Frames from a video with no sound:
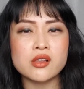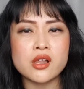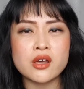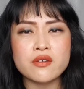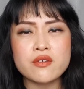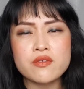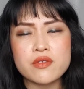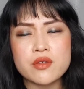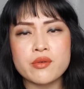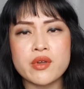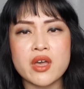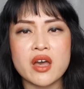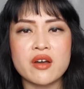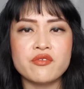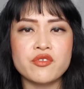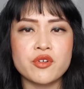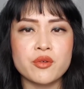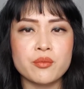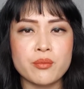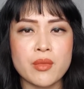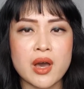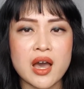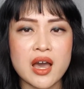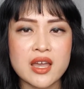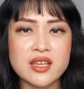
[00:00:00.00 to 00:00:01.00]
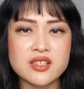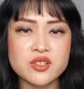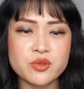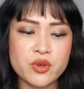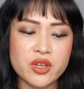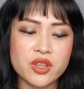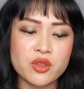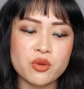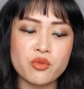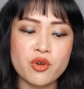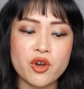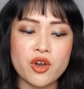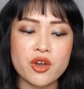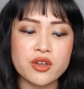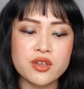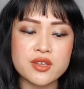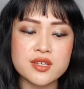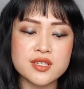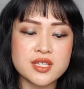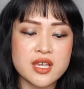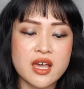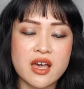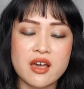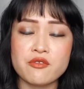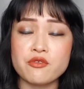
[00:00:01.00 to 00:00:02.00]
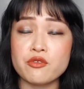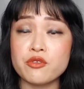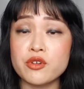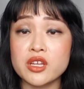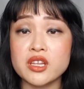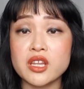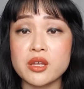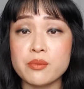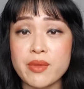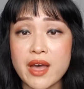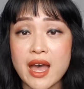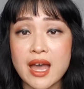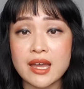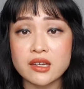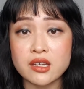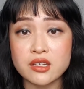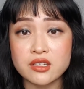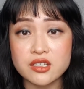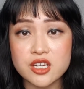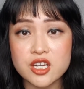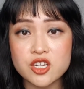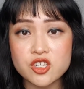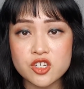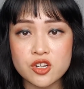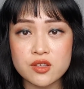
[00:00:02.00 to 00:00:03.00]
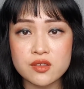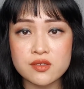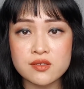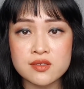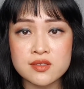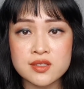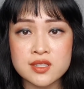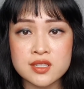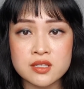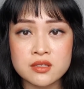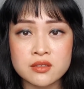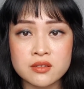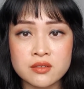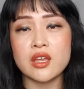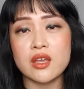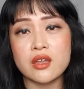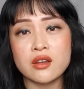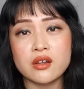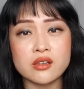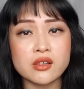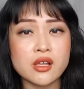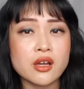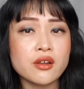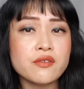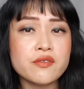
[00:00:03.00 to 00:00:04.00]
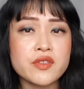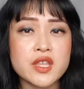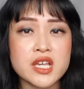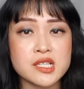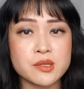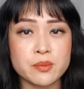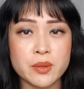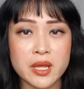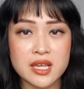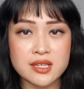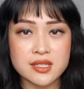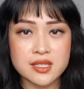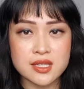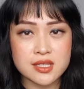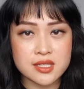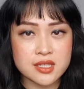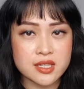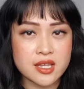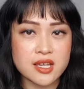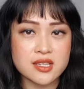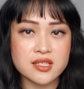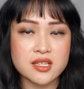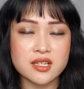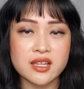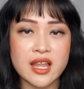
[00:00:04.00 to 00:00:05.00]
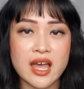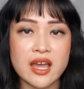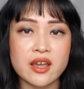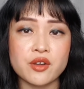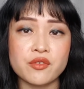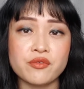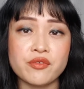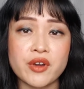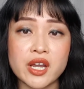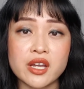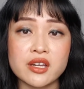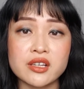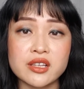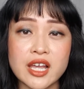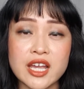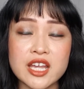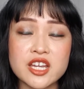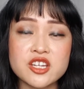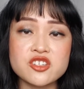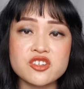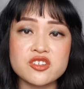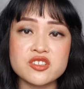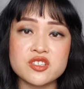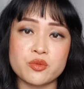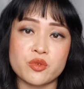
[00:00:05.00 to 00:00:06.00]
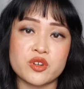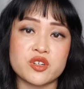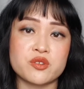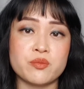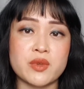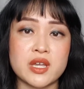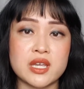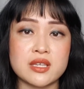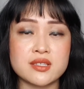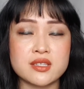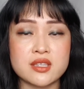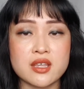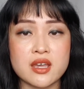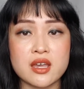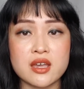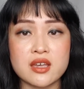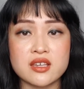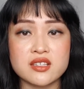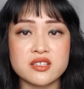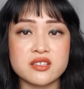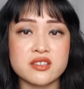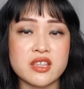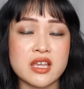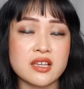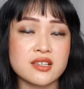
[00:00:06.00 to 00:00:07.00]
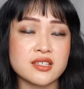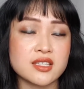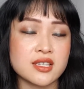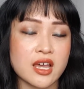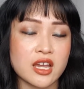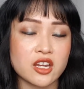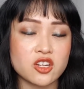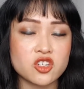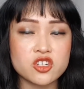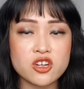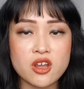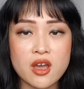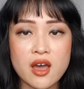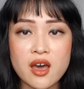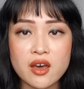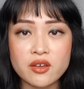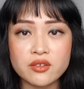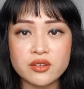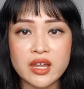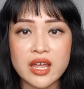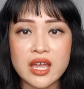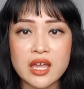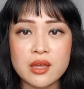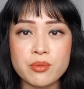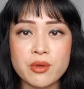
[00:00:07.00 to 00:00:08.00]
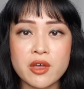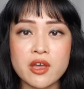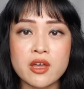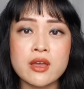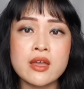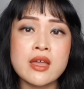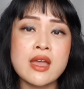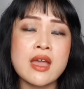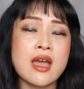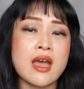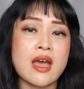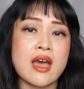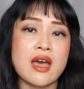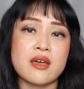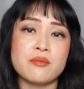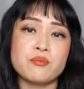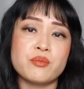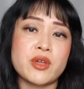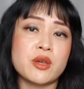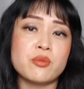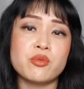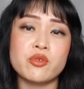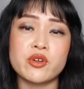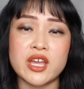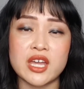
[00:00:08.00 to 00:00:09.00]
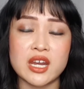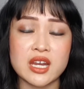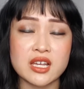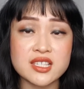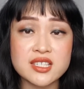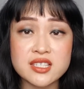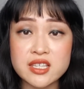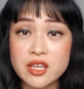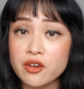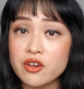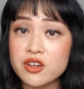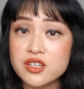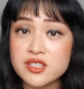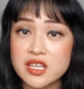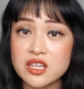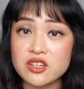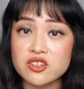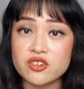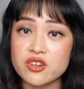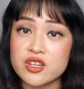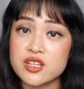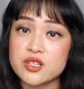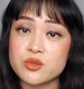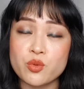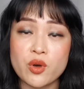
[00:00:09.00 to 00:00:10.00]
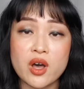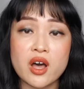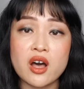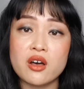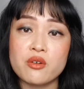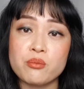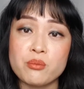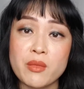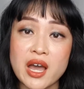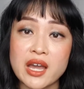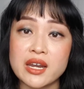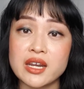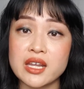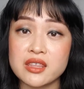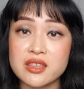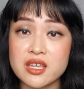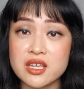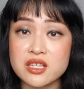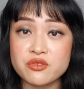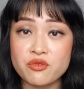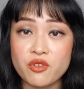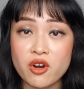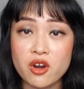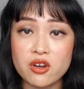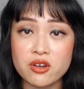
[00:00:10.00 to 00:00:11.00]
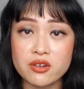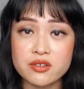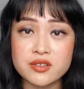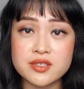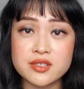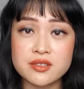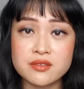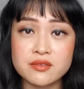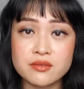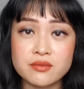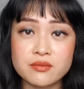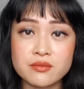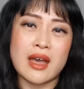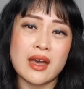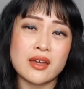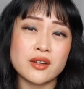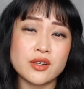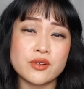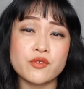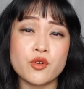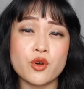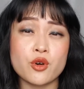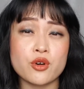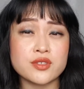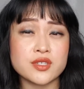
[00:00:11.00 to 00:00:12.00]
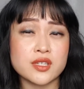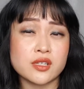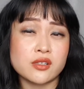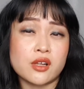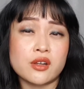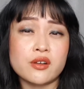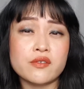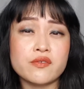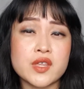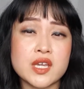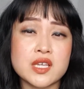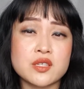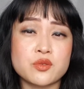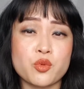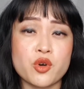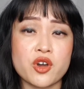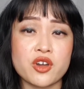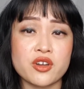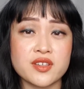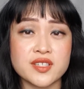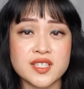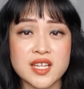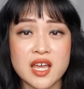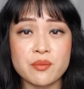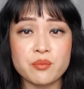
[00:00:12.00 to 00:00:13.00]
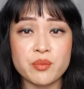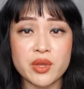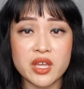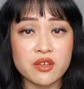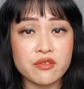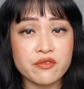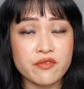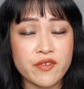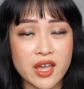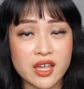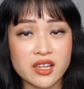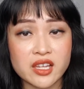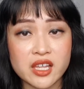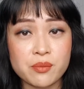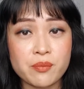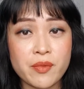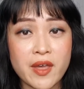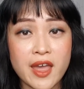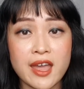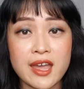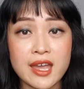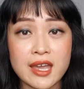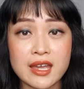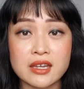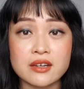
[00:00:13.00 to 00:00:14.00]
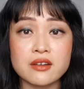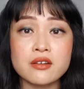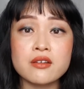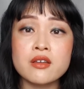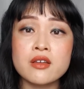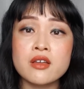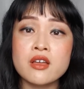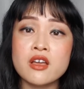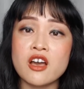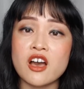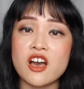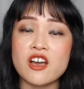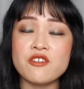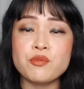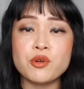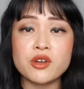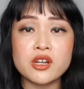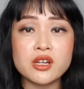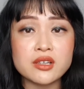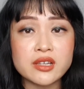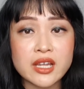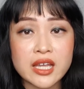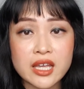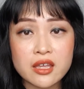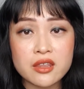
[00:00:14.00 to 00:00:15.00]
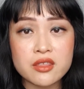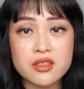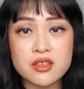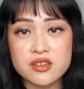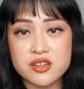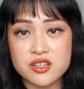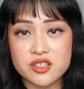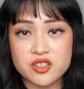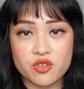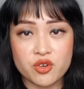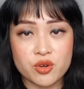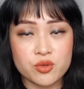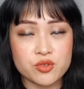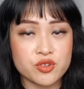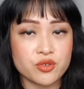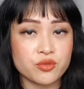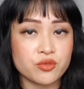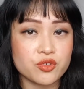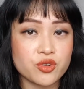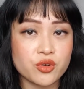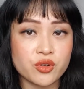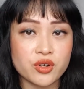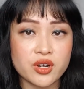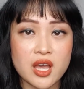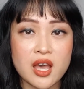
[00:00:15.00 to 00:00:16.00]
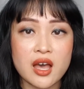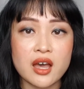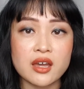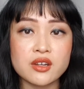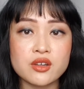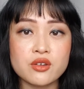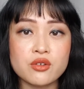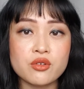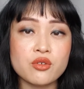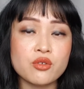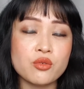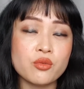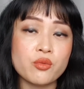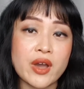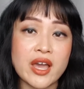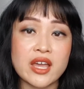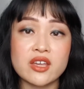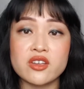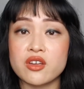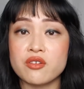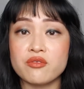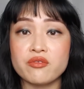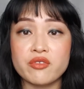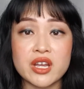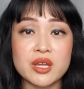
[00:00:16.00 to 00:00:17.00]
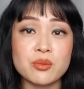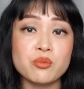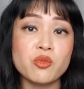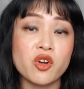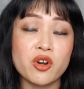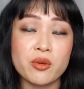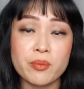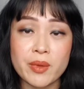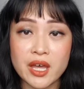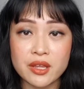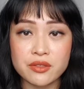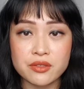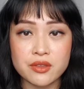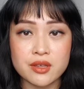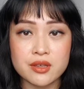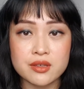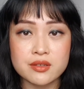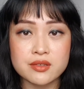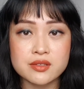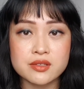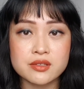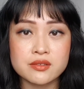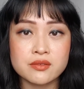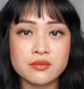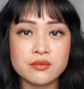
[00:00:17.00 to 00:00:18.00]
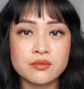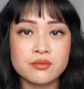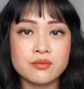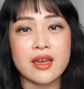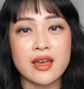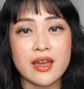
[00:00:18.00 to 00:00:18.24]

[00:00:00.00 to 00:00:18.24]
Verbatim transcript: A lot of them come from mines where the workers have really bad conditions. In a lot of these places, there's a lack of regulations, which means there's things like child labor and people getting serious injuries while mining these rocks. And of course, a lot of these workers aren't being fairly paid. I've put a link in the description to an article where you can read more about this.